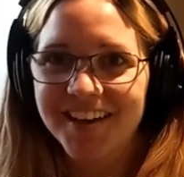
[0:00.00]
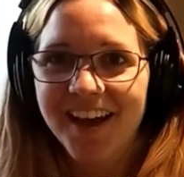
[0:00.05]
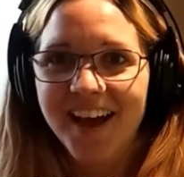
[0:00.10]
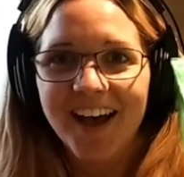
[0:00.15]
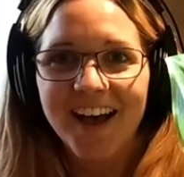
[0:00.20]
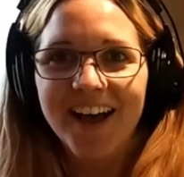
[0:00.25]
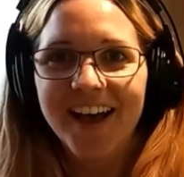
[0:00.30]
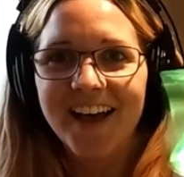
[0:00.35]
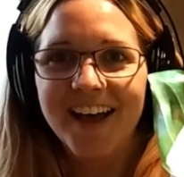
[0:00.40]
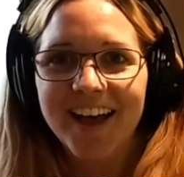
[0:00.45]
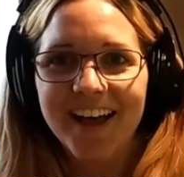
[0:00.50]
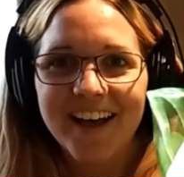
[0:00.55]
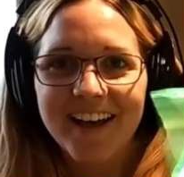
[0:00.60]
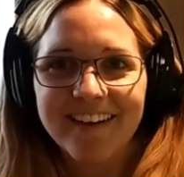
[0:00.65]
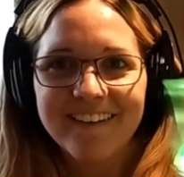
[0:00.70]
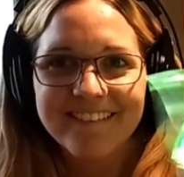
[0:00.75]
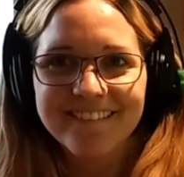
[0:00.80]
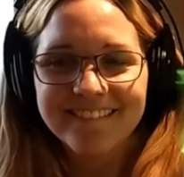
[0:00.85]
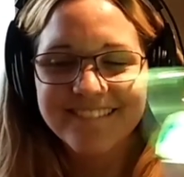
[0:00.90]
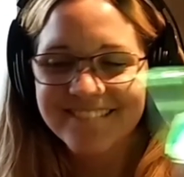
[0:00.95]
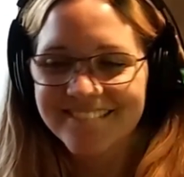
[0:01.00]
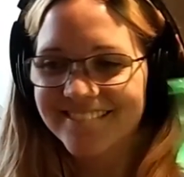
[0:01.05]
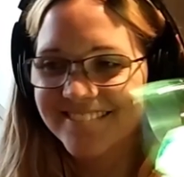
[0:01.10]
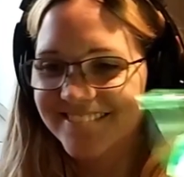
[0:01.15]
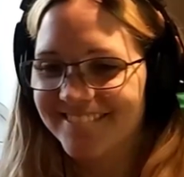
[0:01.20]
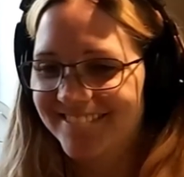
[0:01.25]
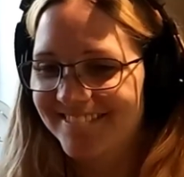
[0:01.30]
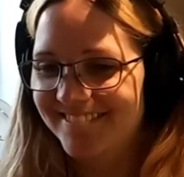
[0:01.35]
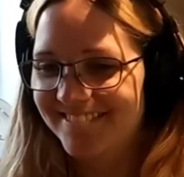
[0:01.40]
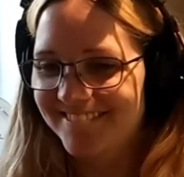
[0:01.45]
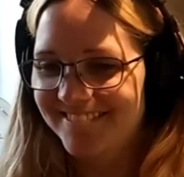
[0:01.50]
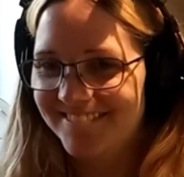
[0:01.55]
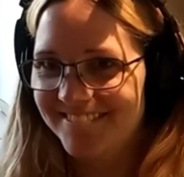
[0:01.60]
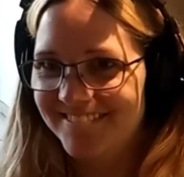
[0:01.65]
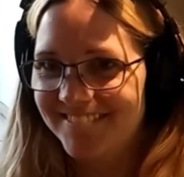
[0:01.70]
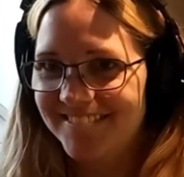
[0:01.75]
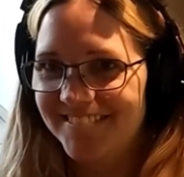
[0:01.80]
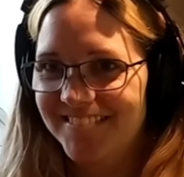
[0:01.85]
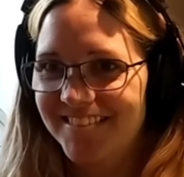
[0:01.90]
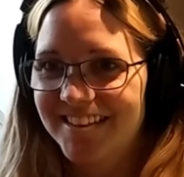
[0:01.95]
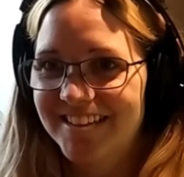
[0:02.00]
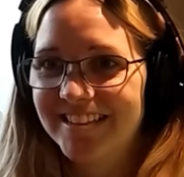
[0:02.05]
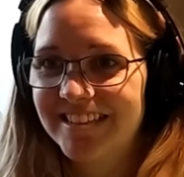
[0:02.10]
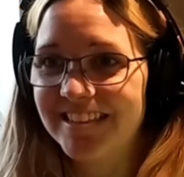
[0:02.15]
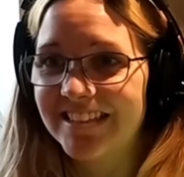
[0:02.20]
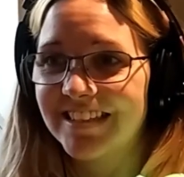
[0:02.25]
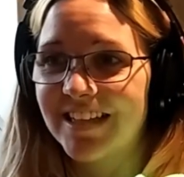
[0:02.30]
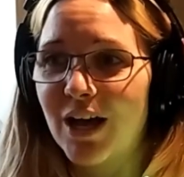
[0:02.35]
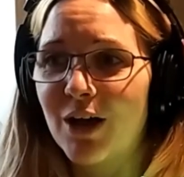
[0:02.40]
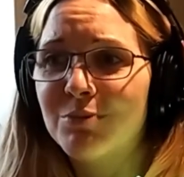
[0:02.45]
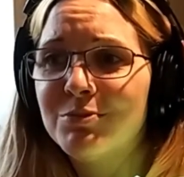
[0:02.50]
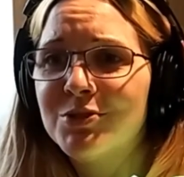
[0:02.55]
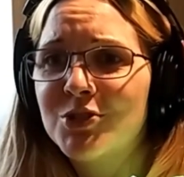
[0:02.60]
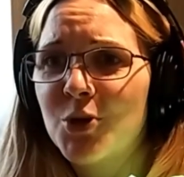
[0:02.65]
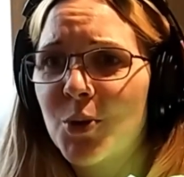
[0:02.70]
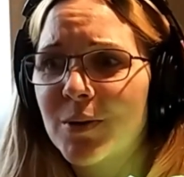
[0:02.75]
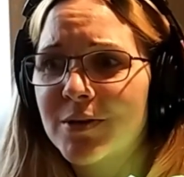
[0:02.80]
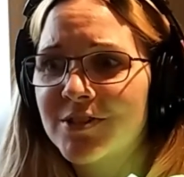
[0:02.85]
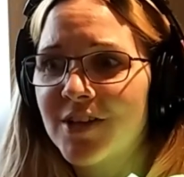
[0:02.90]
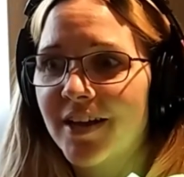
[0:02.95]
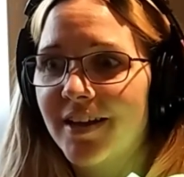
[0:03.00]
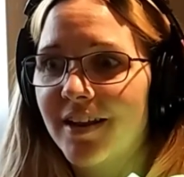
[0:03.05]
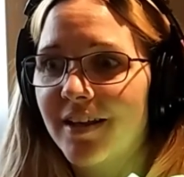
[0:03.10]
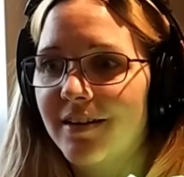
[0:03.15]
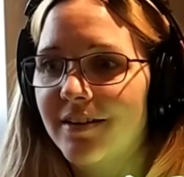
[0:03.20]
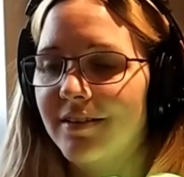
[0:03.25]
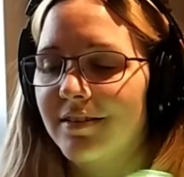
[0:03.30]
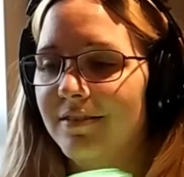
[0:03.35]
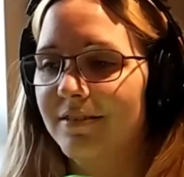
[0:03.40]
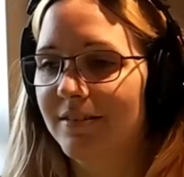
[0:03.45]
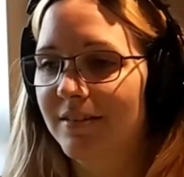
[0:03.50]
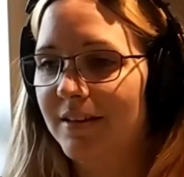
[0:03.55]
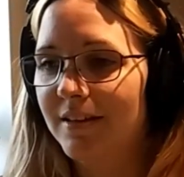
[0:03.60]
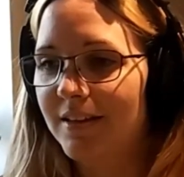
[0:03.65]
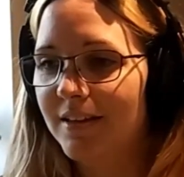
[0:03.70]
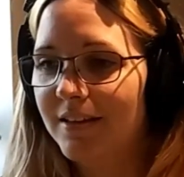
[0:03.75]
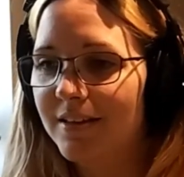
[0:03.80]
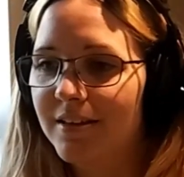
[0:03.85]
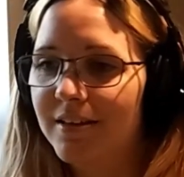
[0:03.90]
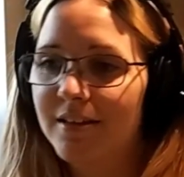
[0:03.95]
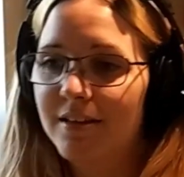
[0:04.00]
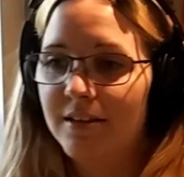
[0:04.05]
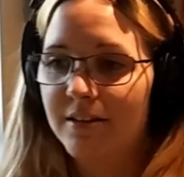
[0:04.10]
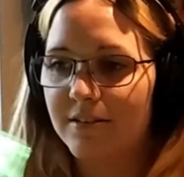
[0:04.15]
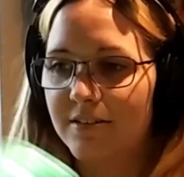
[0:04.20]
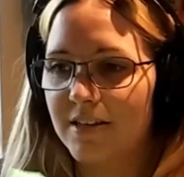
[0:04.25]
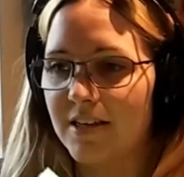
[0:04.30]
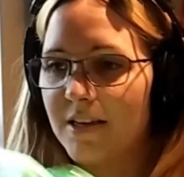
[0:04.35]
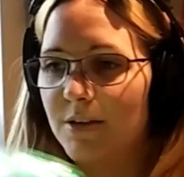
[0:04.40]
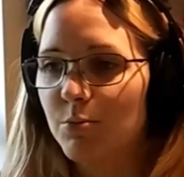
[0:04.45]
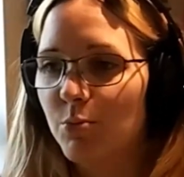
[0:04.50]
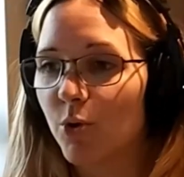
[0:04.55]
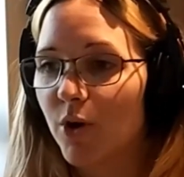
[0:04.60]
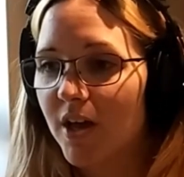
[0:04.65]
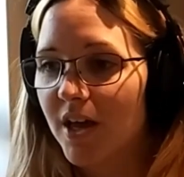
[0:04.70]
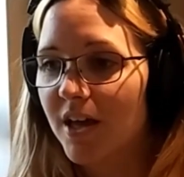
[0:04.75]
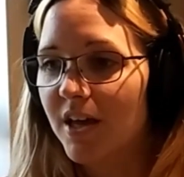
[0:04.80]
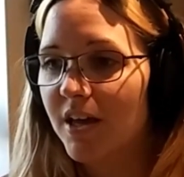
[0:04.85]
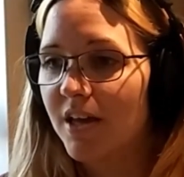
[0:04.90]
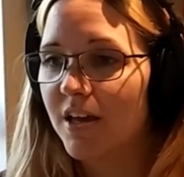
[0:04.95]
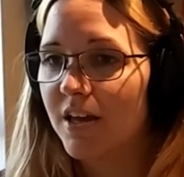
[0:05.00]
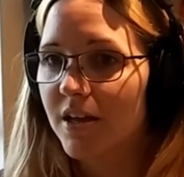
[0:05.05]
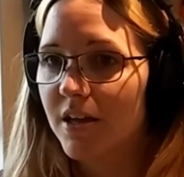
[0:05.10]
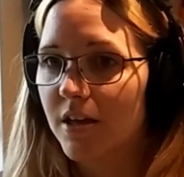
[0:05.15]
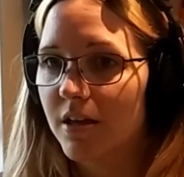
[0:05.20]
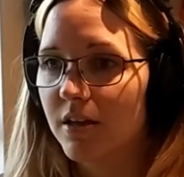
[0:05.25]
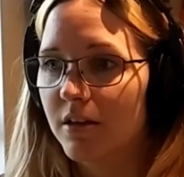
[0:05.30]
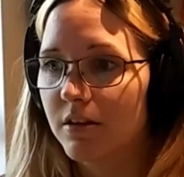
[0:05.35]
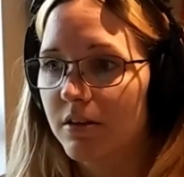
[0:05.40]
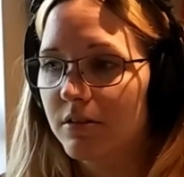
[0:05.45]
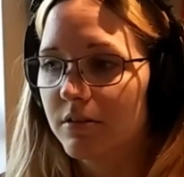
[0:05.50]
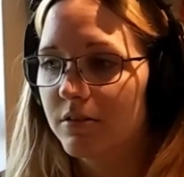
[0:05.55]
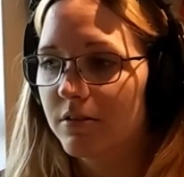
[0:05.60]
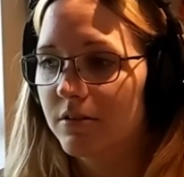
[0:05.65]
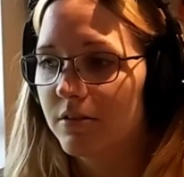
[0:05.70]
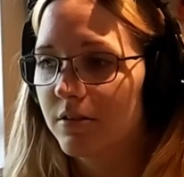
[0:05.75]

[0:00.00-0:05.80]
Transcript: I'm so excited. Team Wang!